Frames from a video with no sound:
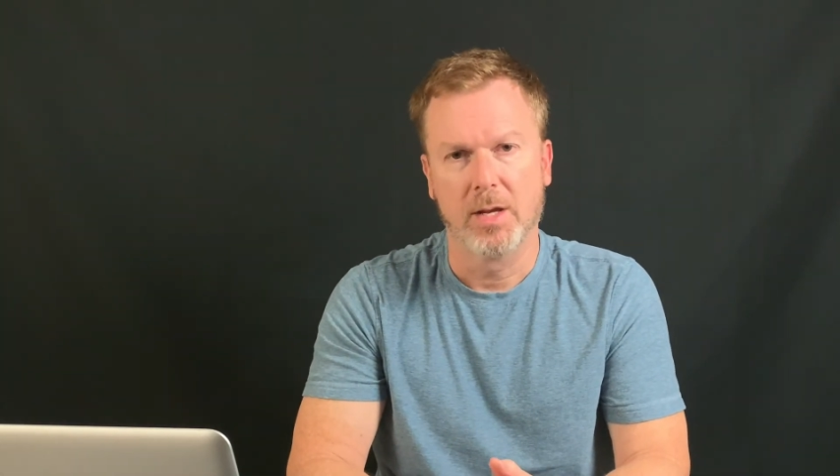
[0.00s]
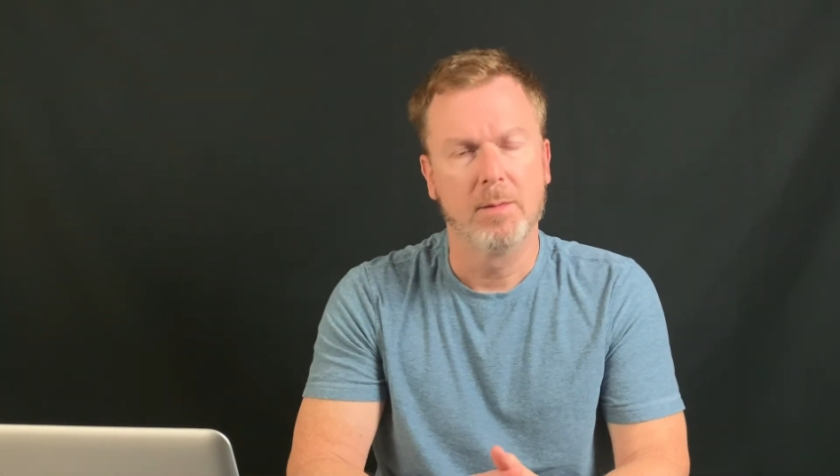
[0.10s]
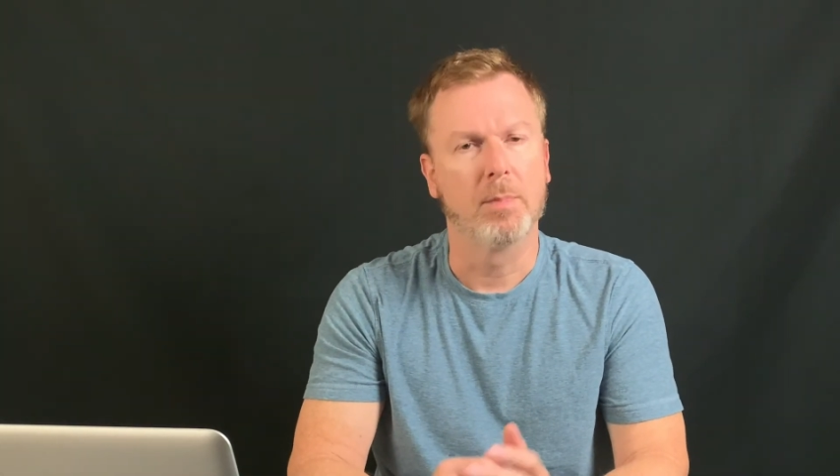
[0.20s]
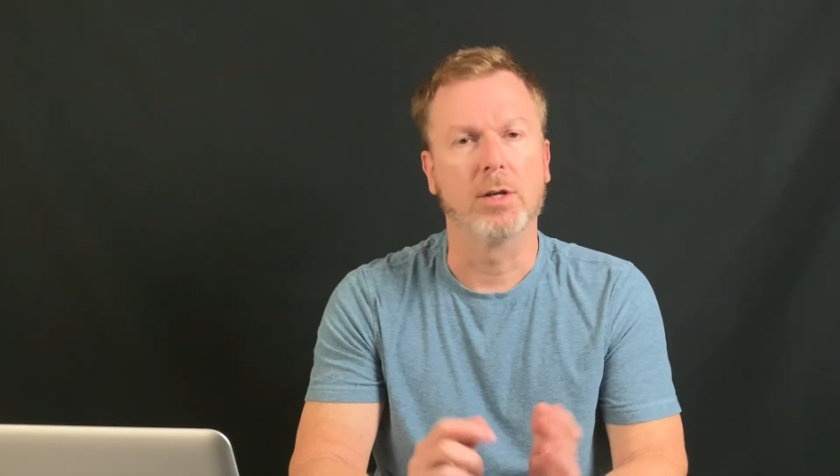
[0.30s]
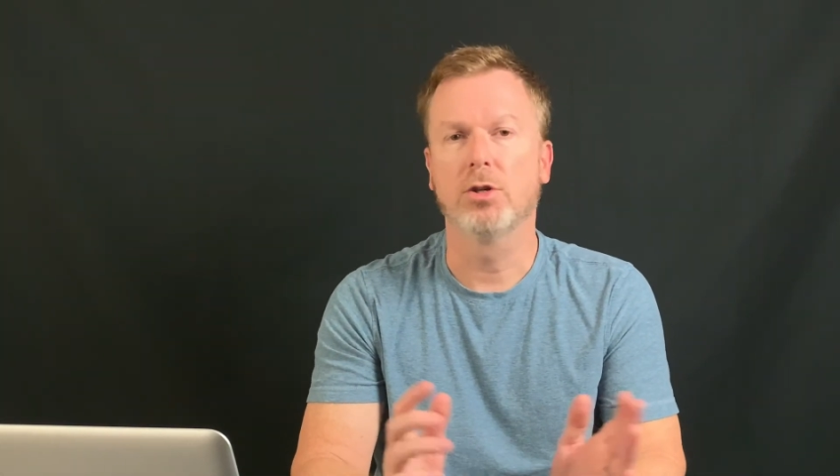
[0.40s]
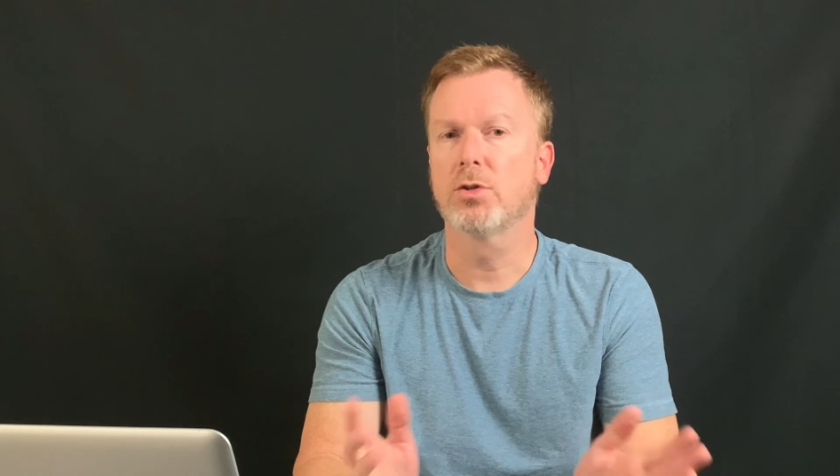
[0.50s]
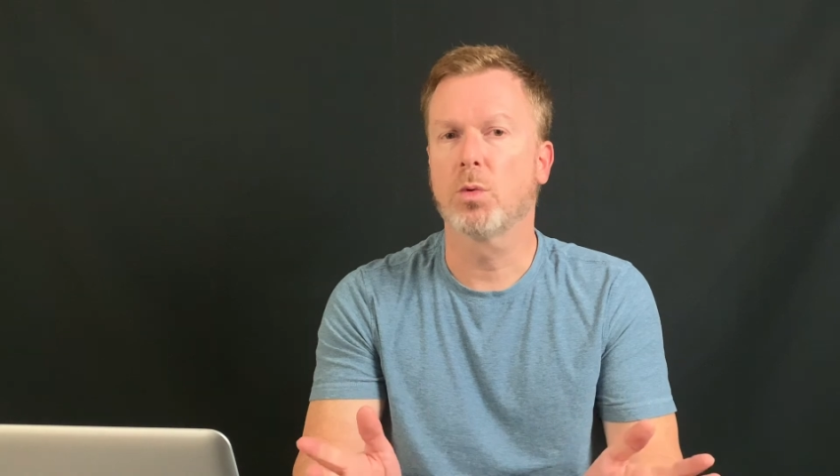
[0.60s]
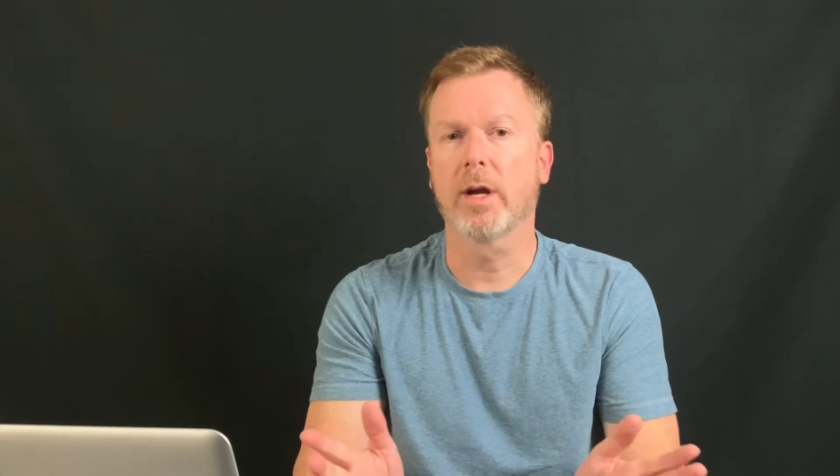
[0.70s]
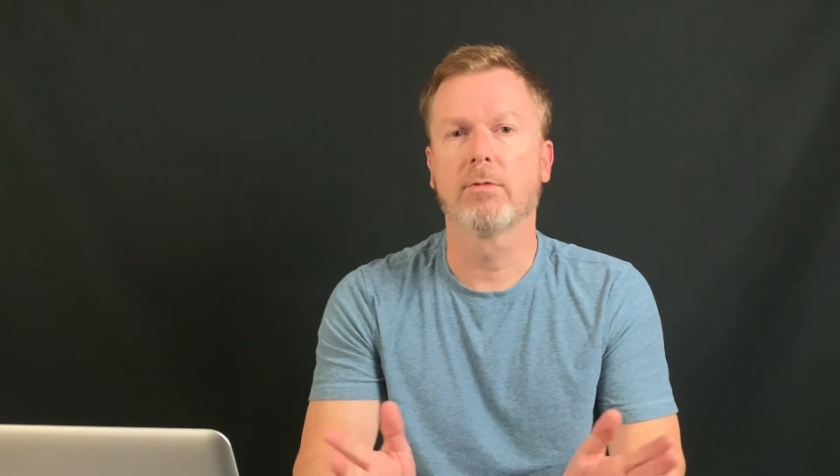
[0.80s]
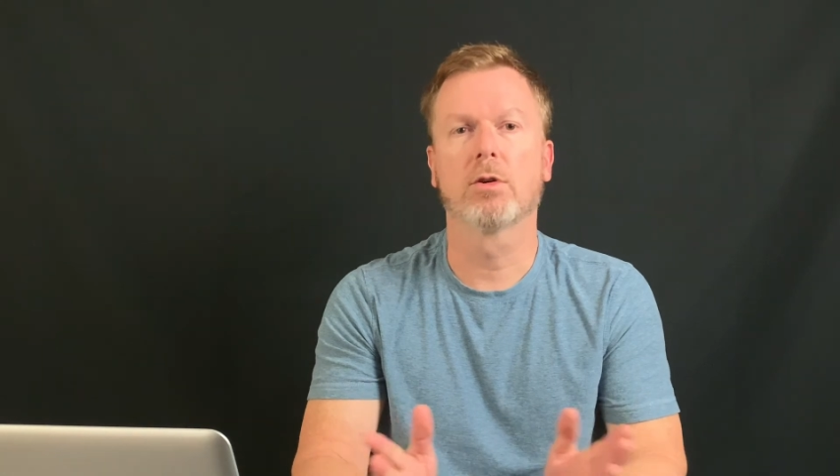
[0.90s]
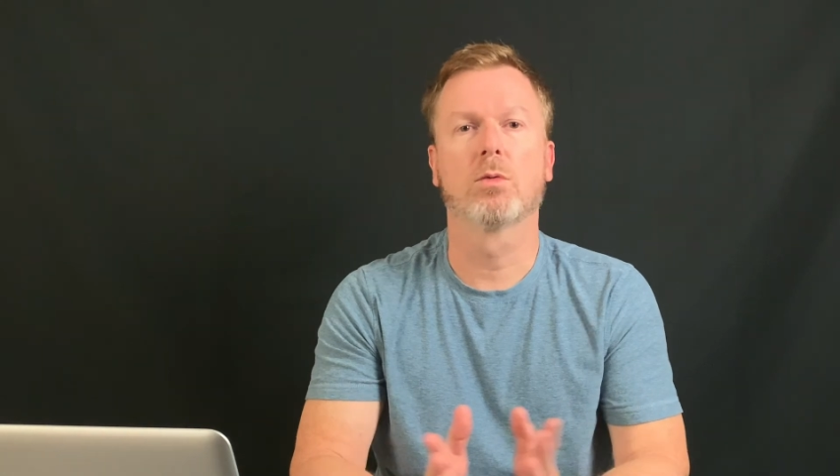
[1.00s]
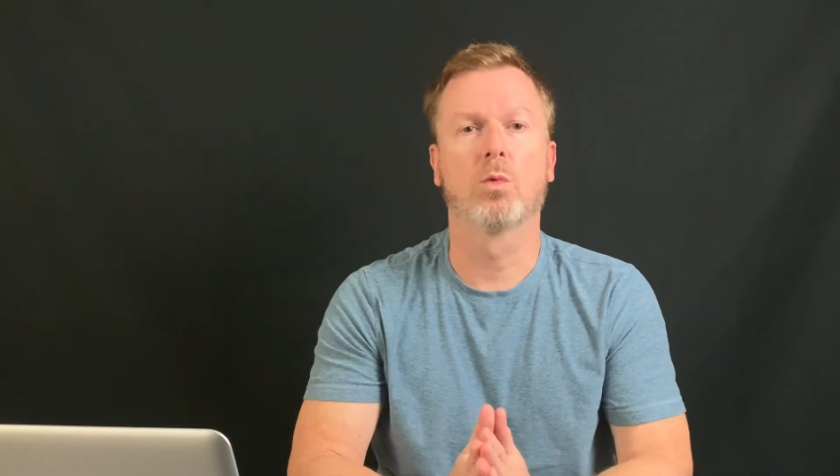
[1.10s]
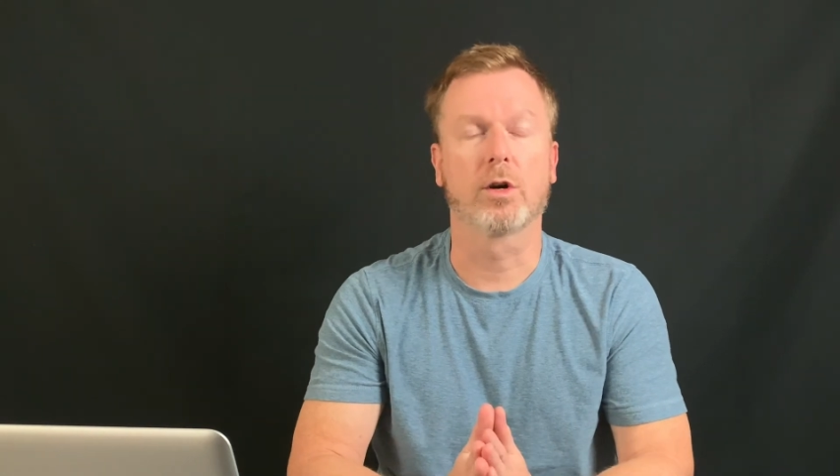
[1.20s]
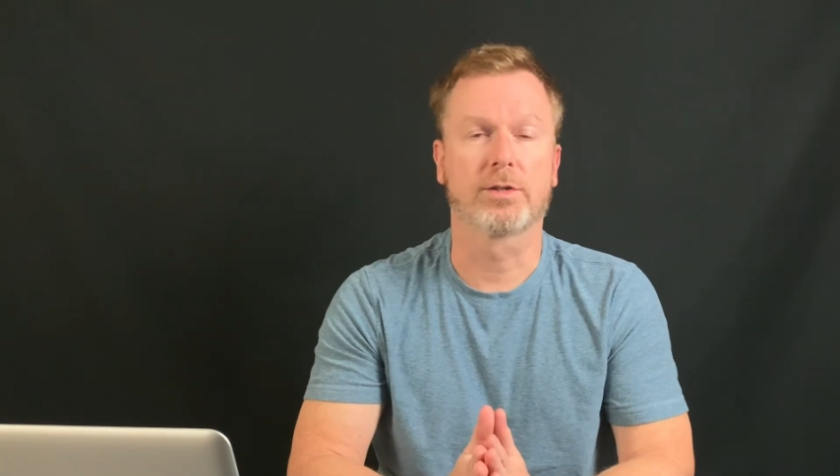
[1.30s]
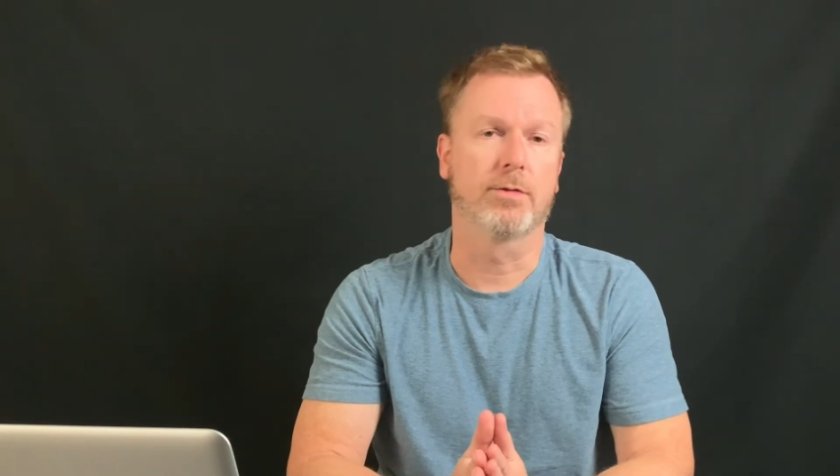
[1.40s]
But use whatever
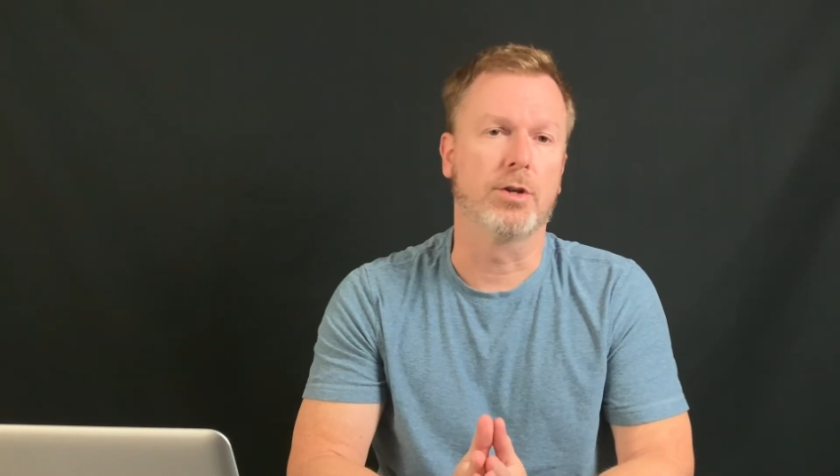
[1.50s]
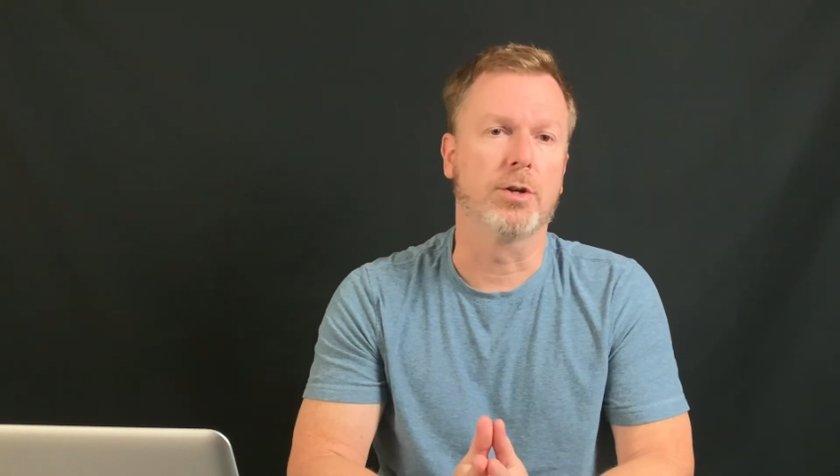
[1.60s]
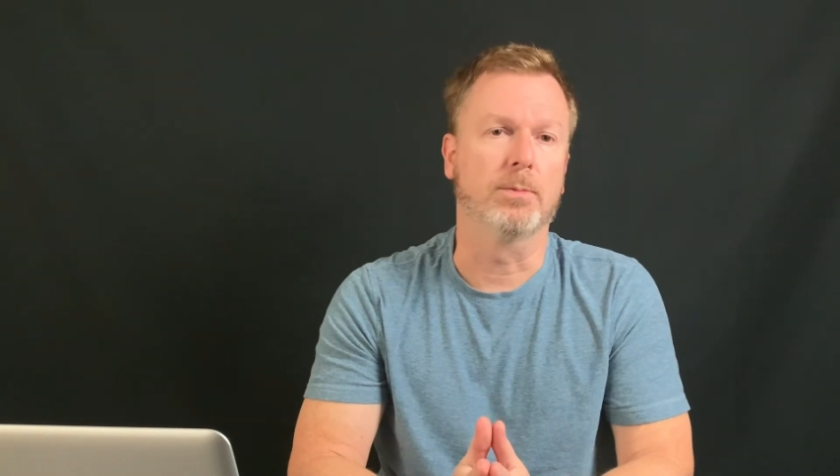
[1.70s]
works for you.